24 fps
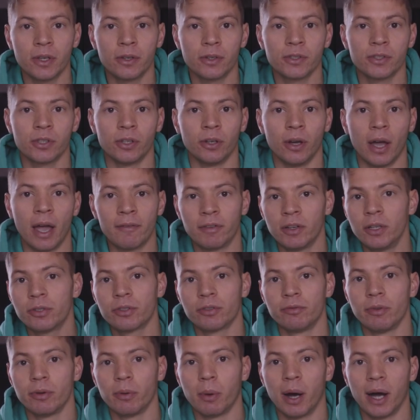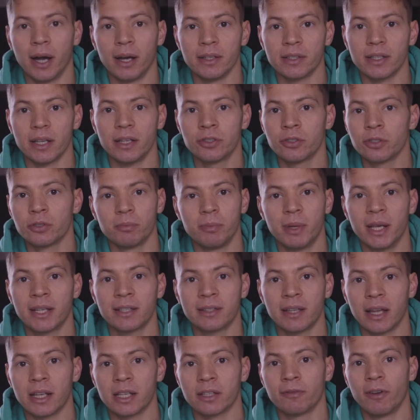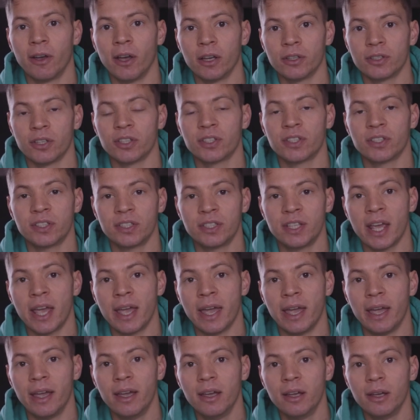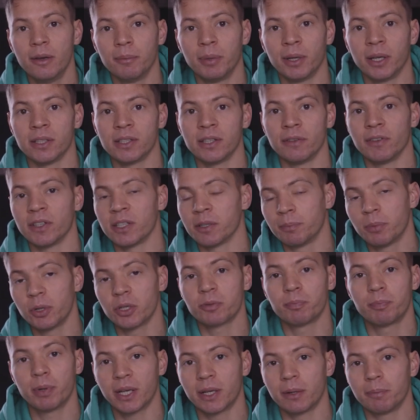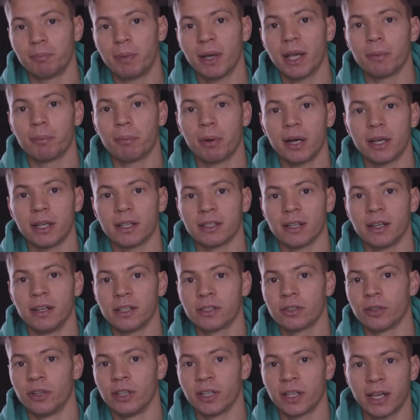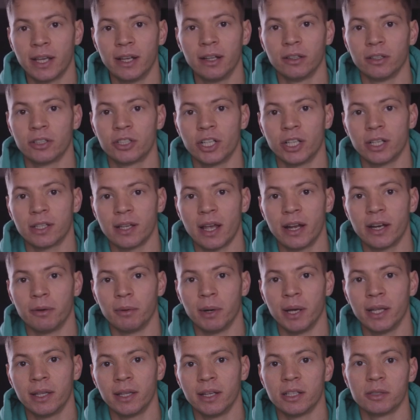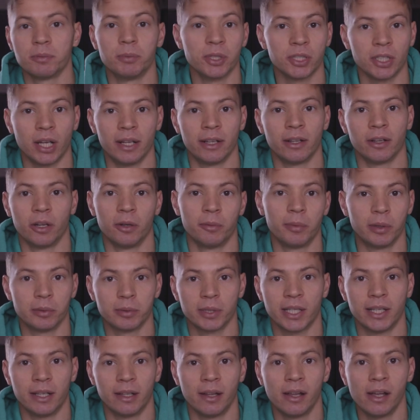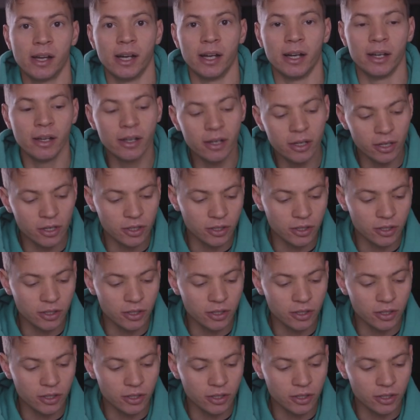So evolutionary-wise, it doesn't make sense for her to stay, because if it's a much bigger predator and it's going to kill the chicks anyway, then it's most likely going to be able to kill her.